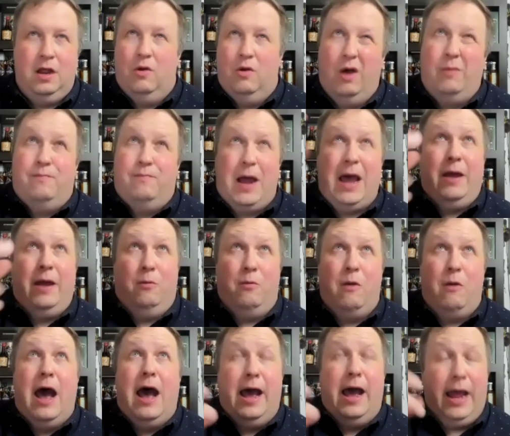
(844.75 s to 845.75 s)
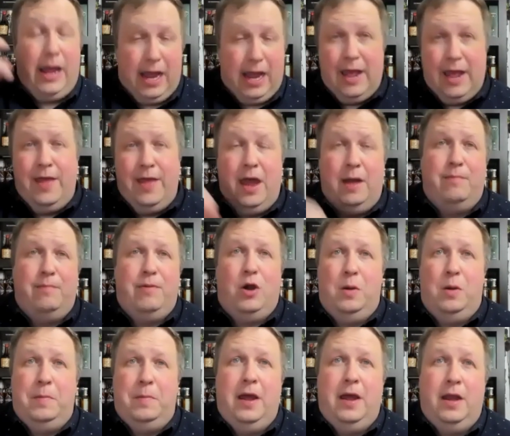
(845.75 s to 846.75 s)
Well, probably rye and then
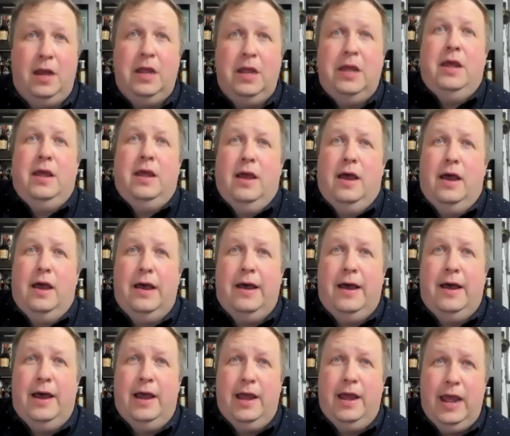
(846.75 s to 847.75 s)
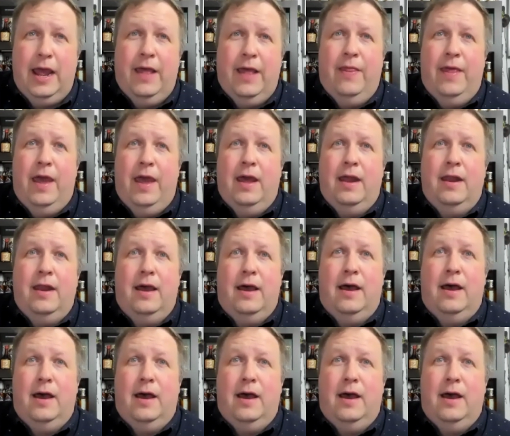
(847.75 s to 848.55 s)
bourbon and then